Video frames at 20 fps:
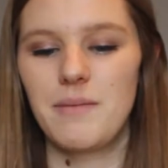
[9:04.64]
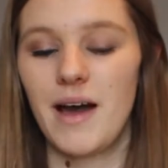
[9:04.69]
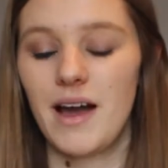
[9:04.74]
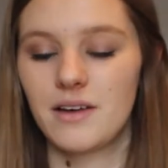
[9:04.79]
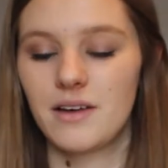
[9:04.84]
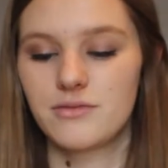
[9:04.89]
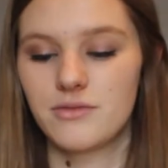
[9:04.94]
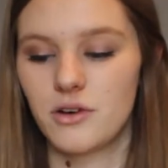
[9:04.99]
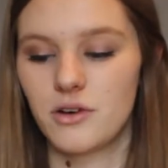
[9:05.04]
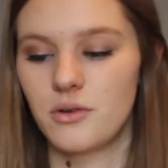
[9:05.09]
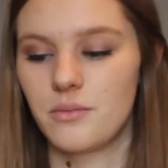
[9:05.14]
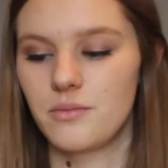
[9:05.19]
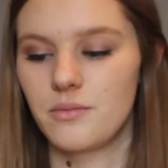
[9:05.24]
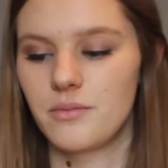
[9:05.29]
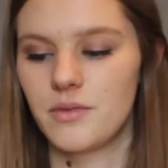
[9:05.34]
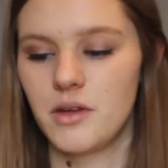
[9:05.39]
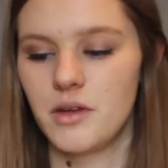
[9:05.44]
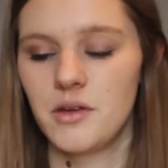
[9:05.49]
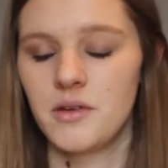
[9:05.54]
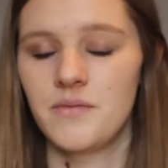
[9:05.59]
back
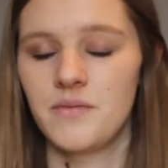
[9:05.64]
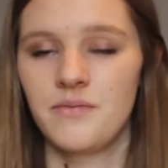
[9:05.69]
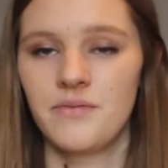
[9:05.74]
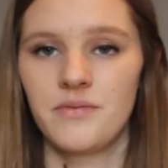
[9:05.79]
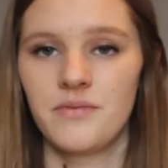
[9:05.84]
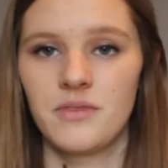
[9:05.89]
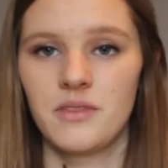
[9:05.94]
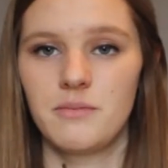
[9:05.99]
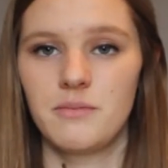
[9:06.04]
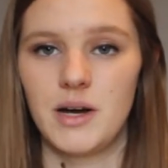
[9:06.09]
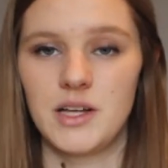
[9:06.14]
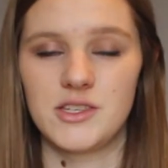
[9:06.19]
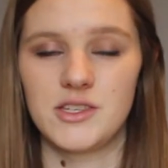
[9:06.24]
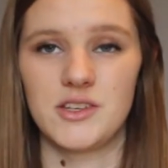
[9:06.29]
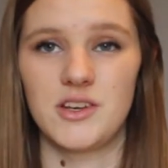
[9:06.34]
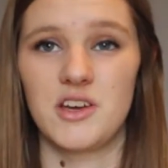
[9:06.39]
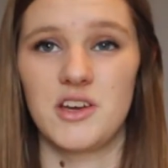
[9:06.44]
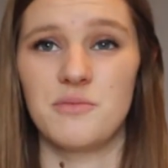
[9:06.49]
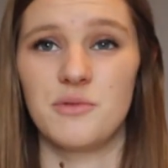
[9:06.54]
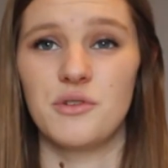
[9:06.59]
from Barnes &
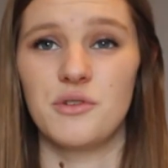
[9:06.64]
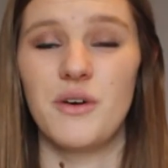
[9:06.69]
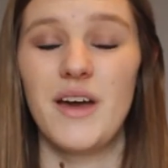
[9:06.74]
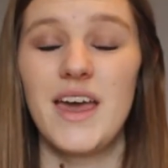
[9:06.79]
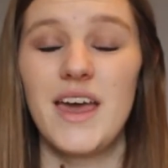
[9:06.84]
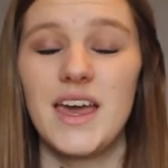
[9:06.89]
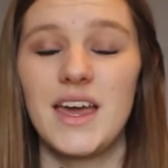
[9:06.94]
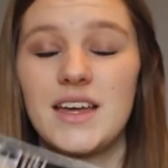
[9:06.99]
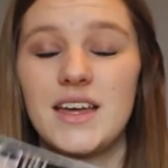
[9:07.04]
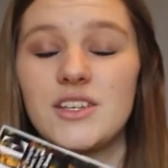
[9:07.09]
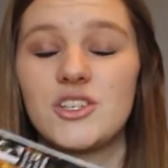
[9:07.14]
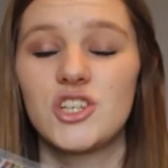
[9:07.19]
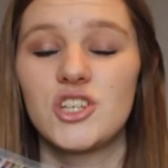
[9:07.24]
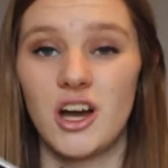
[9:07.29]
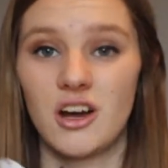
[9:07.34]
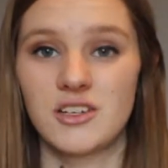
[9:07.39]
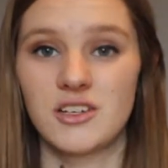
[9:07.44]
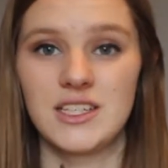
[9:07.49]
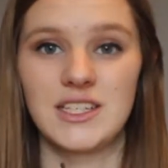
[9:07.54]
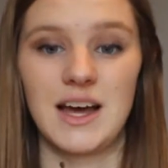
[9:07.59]
Noble it
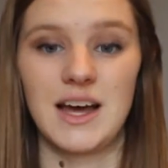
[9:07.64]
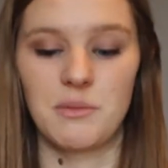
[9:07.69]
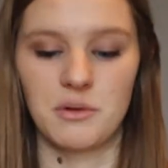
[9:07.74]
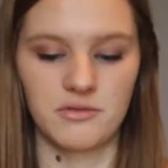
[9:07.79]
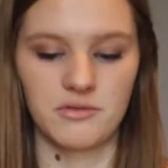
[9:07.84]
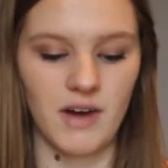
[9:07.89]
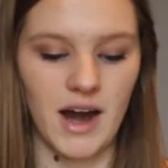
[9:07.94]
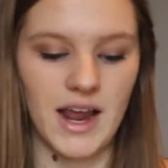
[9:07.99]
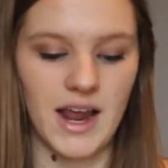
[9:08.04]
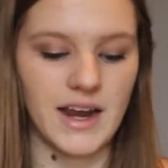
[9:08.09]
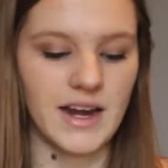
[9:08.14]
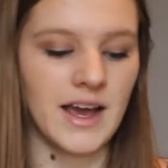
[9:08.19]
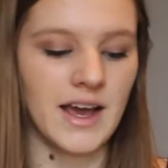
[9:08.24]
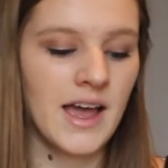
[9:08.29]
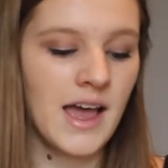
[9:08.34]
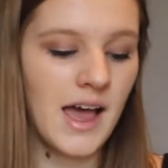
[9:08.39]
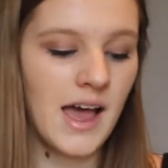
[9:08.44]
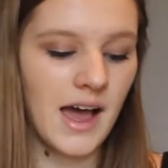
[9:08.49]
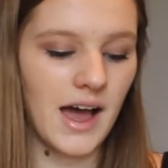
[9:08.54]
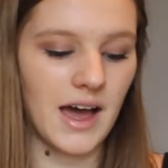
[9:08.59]
chucked it down with rain
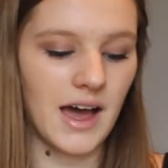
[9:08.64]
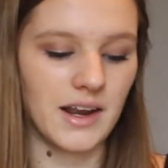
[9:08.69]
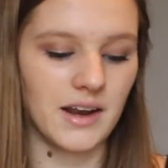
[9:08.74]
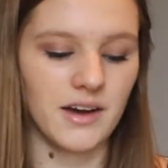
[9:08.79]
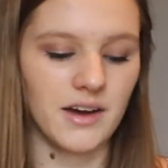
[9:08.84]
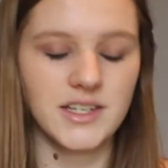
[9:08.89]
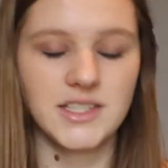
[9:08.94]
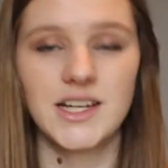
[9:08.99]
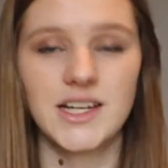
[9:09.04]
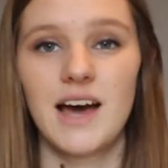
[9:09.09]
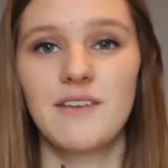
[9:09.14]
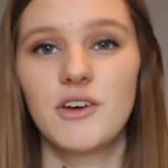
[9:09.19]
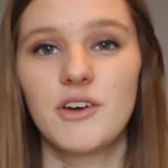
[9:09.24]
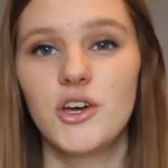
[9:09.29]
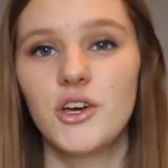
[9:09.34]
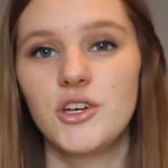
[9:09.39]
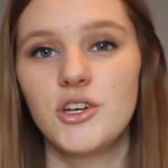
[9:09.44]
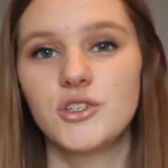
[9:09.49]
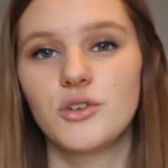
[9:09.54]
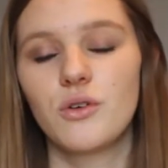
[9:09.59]
and I didn't have a
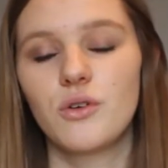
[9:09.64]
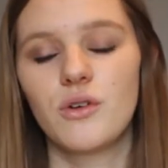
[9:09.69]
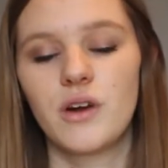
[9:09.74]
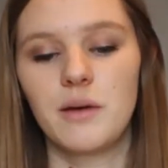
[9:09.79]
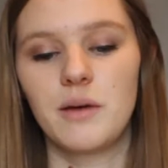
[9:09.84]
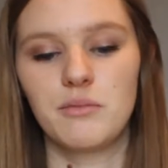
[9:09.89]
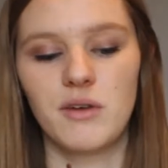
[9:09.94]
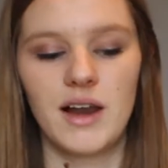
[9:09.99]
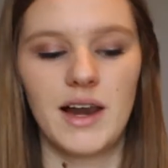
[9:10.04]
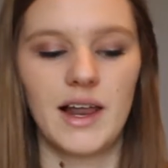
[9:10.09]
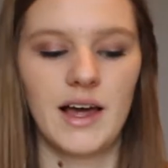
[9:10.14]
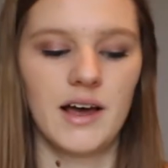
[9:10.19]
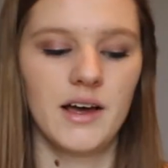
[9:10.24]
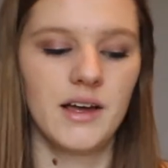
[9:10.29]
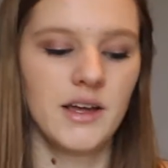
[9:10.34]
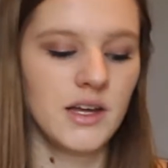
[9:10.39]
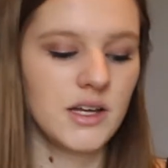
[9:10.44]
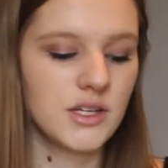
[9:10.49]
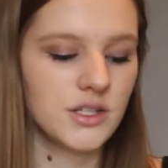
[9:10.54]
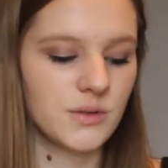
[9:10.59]
hood or an umbrella,
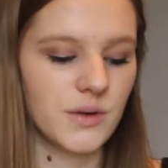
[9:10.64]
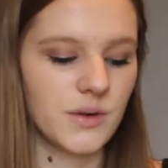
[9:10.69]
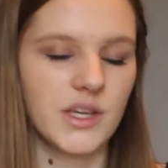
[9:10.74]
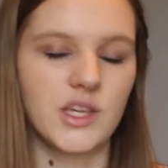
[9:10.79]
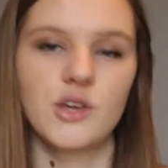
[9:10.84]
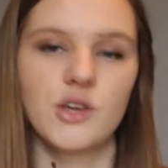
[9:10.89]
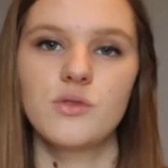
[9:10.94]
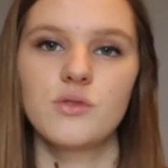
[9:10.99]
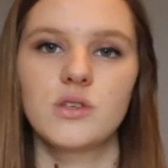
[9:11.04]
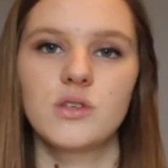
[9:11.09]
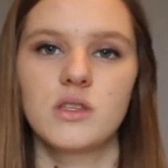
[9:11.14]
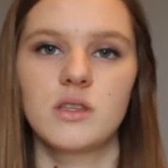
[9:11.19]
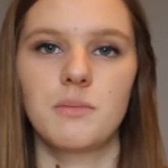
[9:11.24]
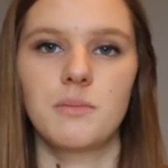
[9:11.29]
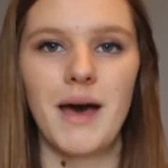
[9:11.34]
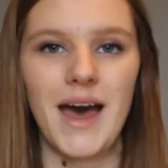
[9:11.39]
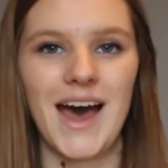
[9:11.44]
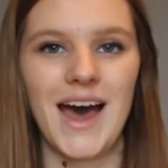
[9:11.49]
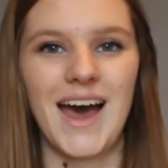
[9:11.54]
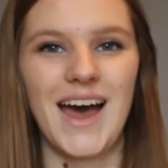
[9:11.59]
so I used the
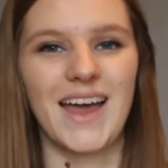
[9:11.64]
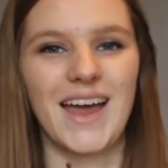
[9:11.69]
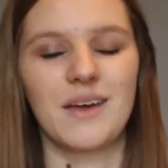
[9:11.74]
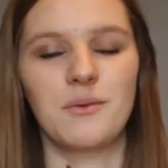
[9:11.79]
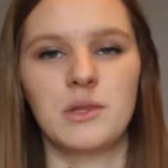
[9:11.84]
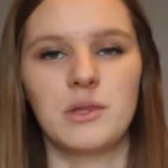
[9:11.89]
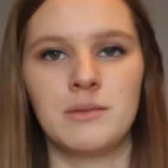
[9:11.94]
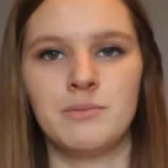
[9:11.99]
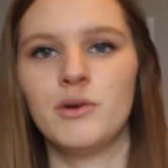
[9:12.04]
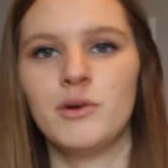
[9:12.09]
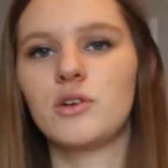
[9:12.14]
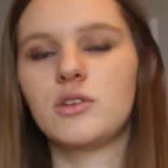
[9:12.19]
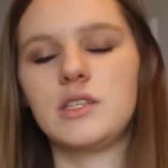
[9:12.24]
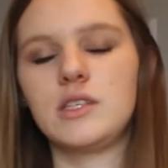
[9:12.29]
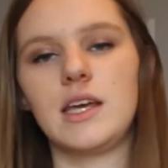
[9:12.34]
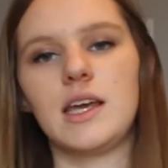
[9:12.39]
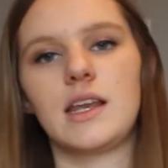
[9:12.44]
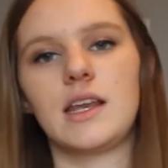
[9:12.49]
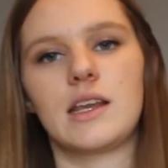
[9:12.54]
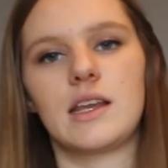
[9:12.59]
bag with the books
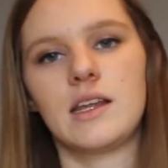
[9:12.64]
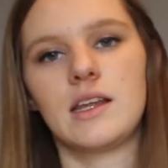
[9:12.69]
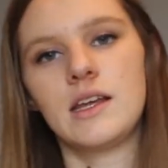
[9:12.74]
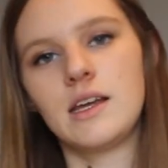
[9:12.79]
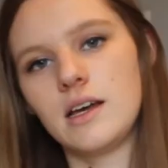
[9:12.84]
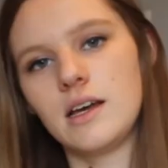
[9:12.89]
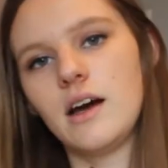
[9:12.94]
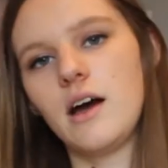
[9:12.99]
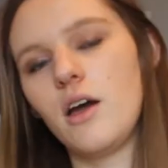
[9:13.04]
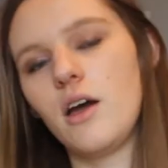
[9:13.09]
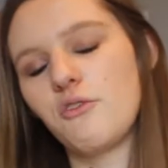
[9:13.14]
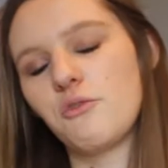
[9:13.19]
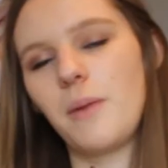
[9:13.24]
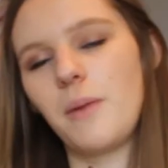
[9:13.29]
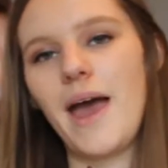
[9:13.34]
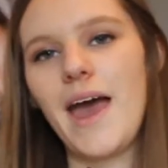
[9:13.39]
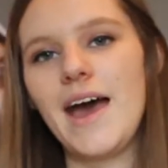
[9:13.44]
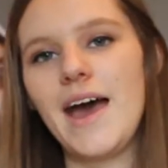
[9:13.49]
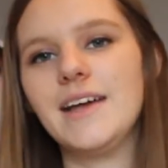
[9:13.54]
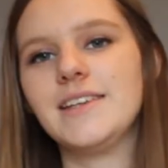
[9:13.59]
in over my
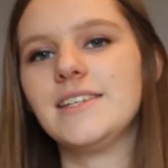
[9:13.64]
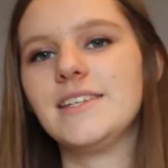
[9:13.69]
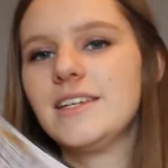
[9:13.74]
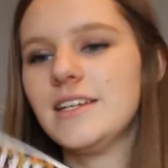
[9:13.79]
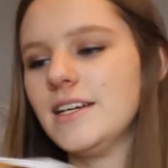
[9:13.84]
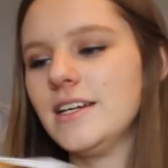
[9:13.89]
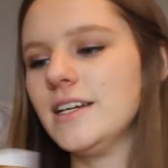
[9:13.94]
head